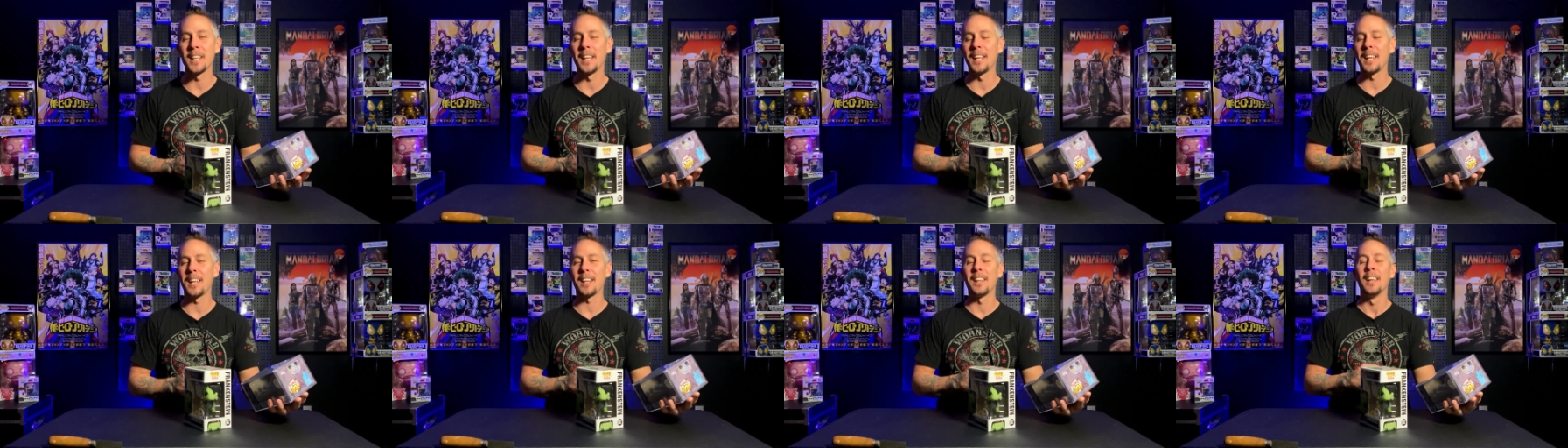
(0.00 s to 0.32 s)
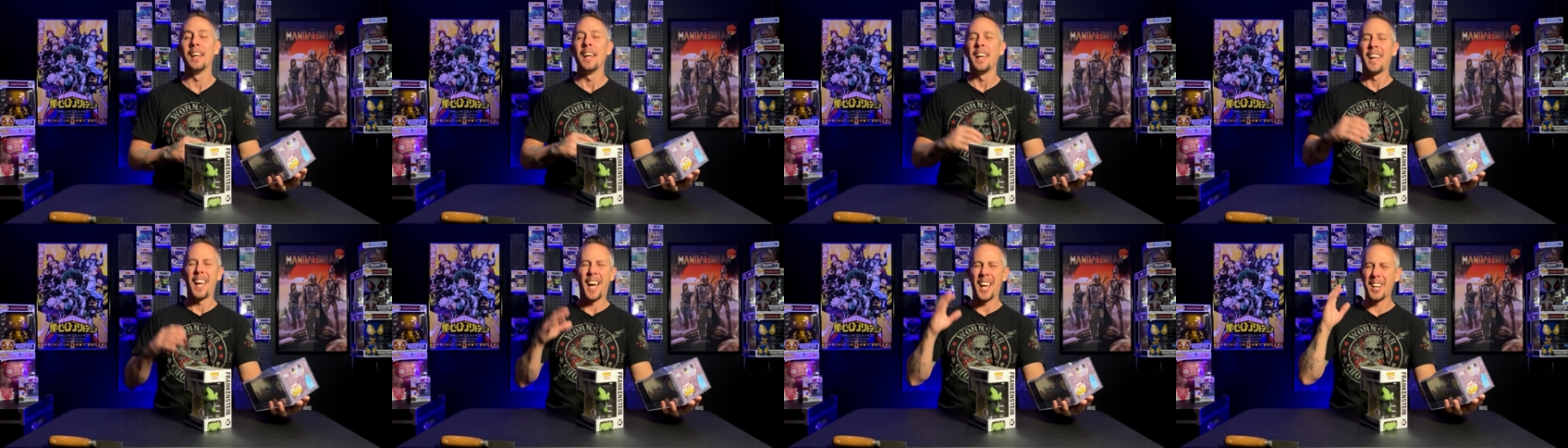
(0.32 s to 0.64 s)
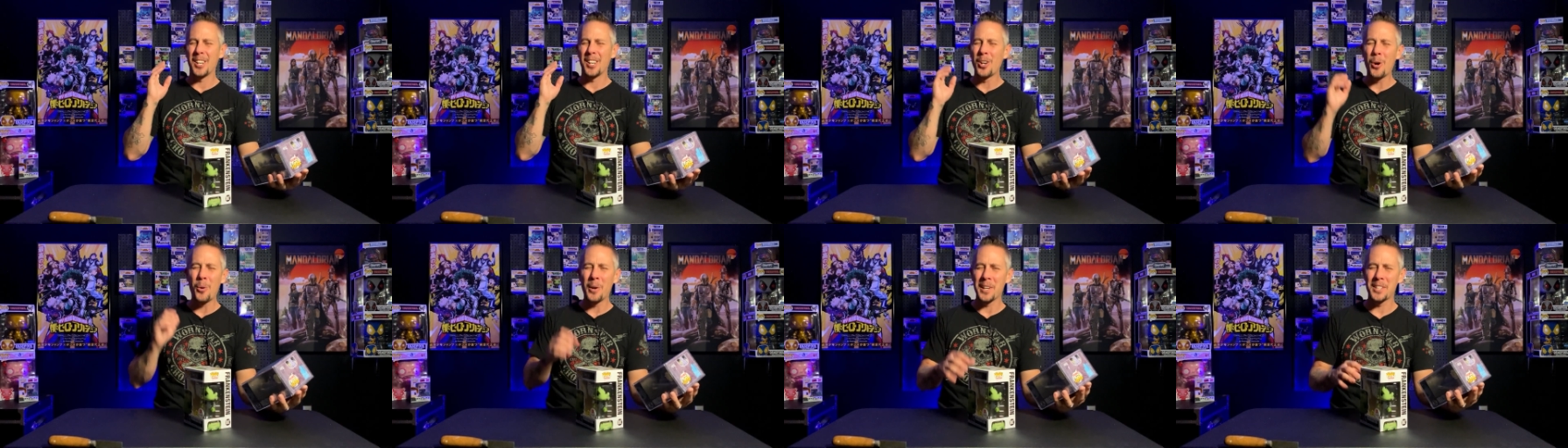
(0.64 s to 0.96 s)
I
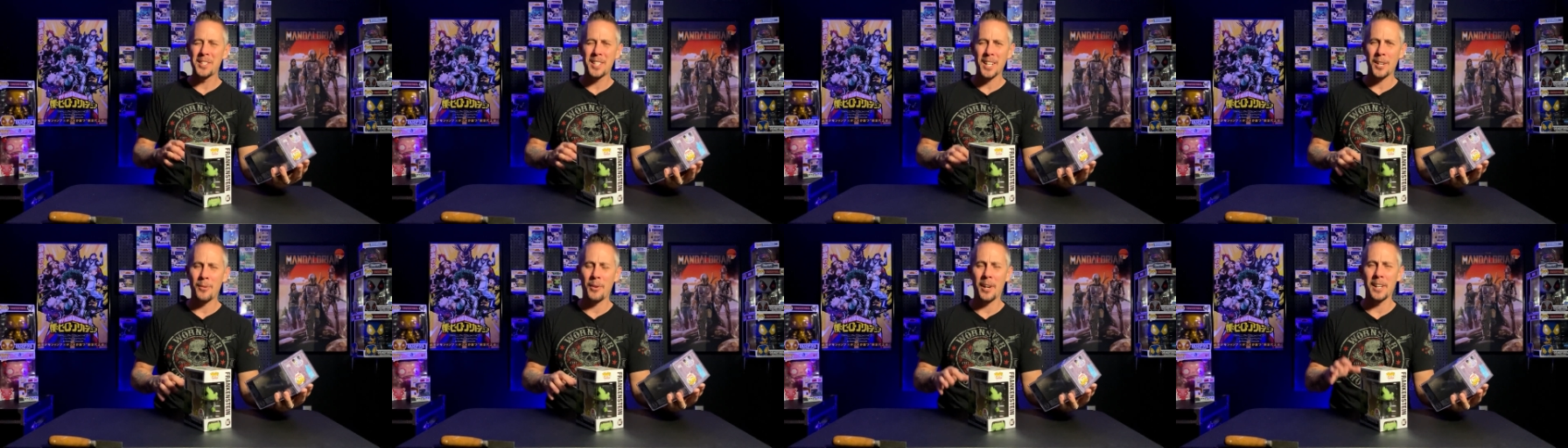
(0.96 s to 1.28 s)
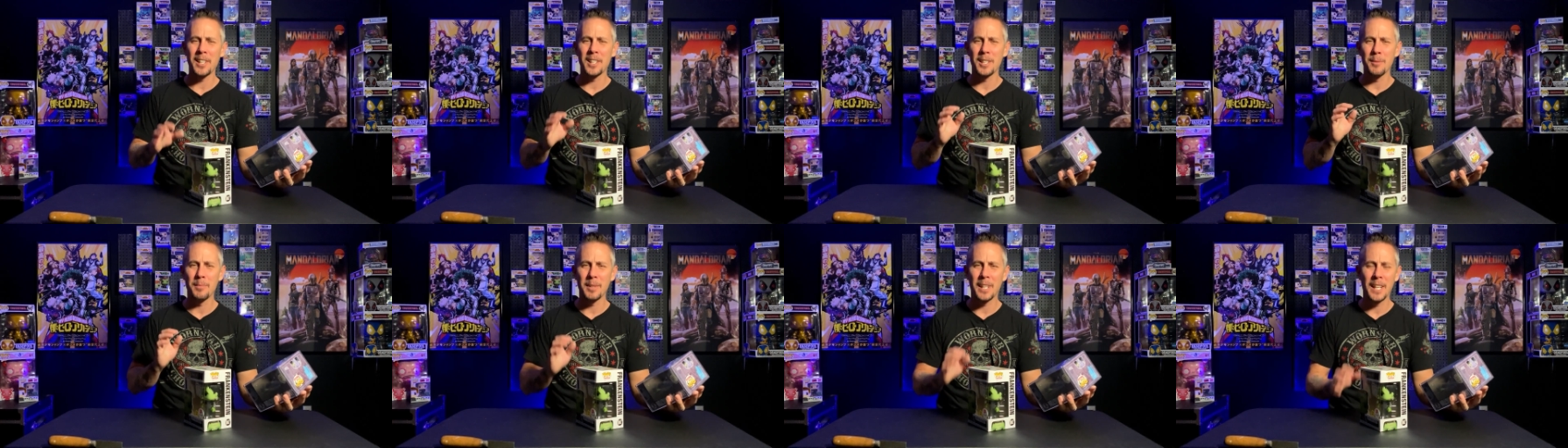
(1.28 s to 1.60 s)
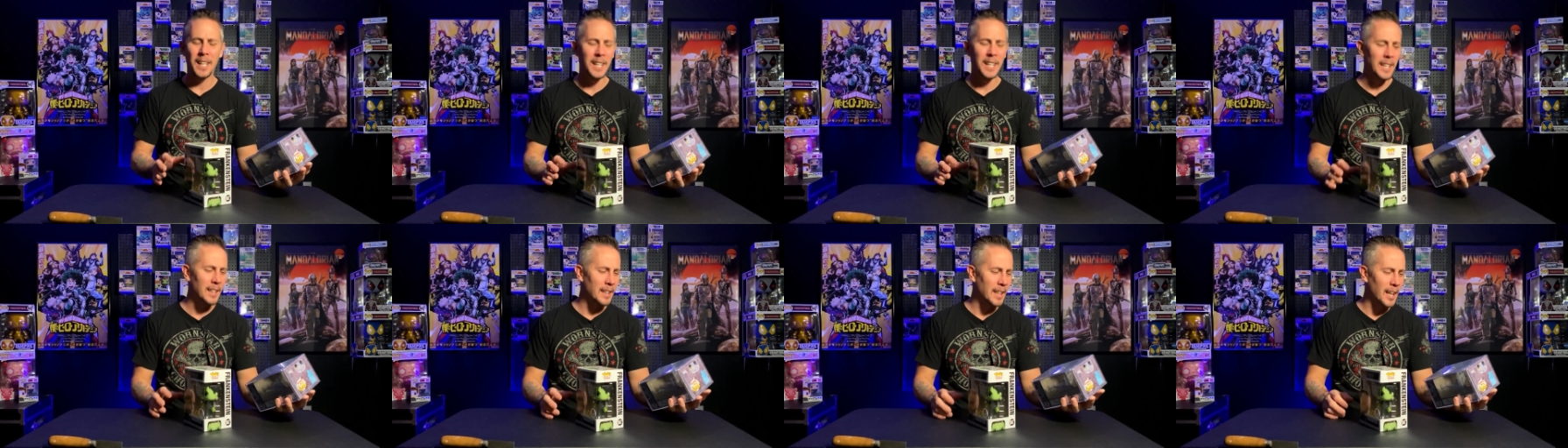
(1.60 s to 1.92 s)
know I said right at the
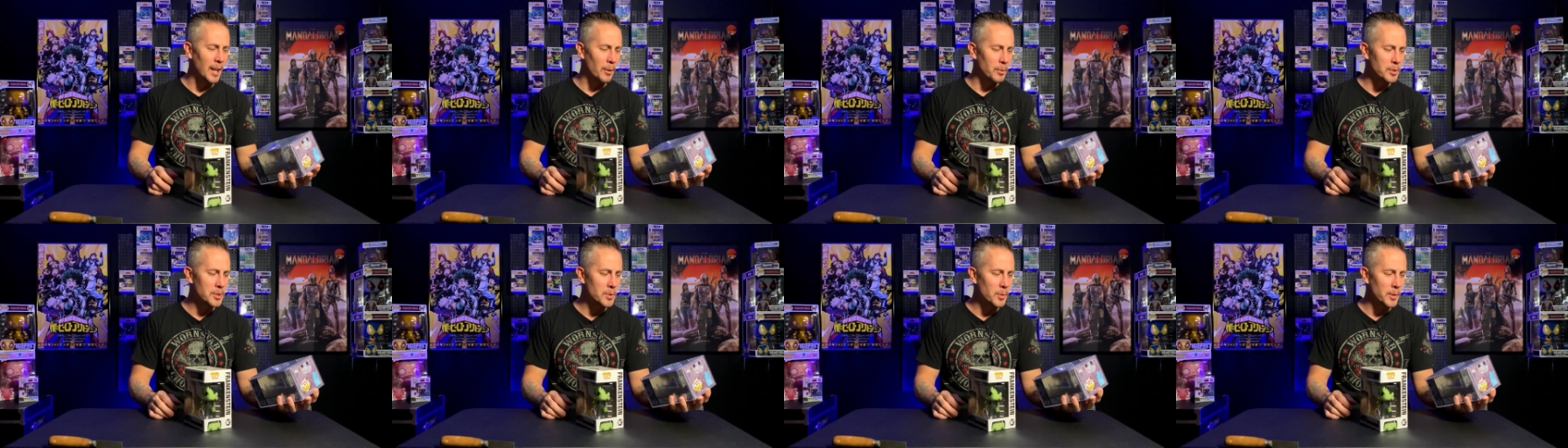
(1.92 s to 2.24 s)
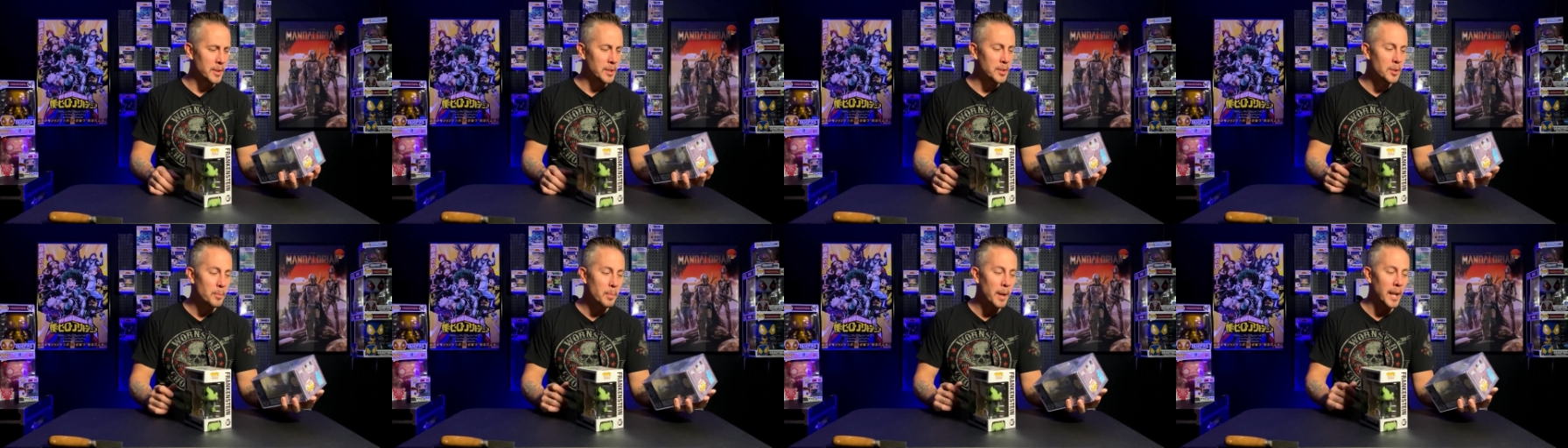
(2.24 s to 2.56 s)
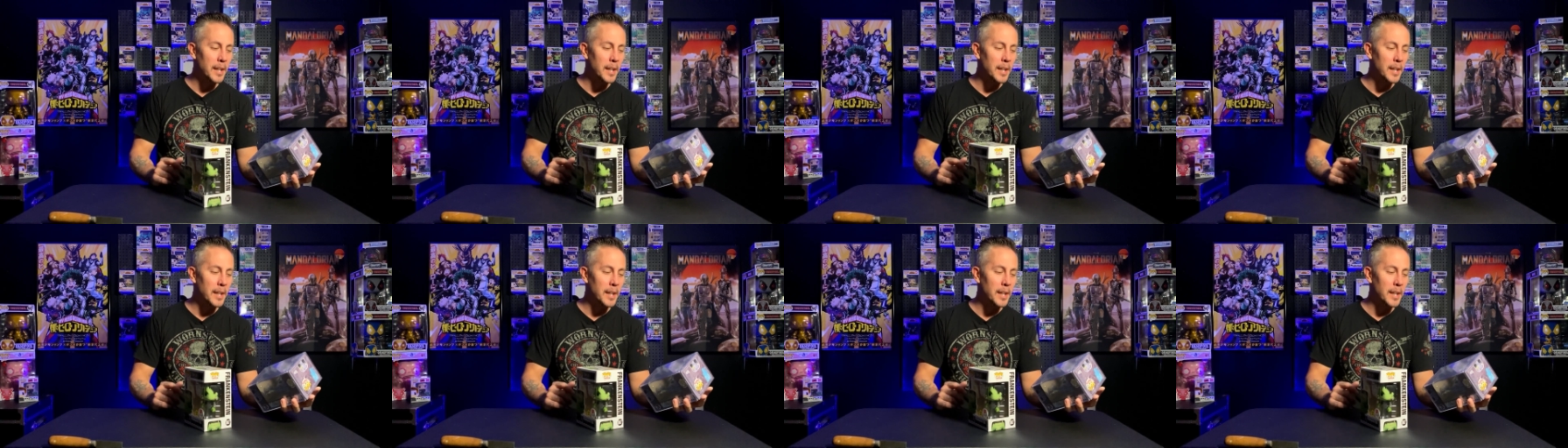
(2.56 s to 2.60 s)
beginning that I was going to,